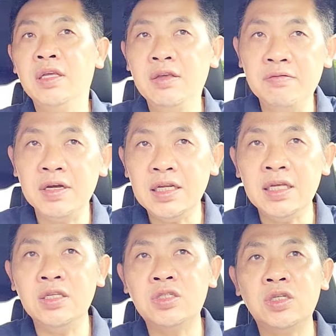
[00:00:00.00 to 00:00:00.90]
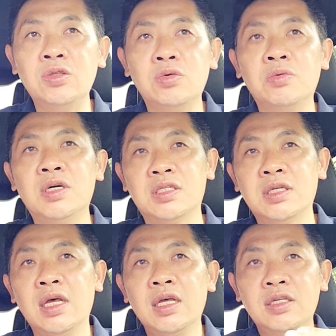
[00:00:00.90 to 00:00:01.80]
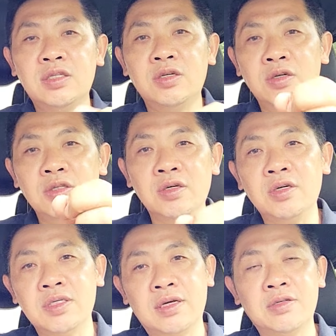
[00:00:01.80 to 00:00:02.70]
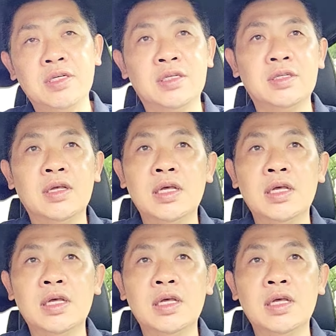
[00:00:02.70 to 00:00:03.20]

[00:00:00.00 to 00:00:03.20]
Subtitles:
even inching towards 0 degrees Celsius.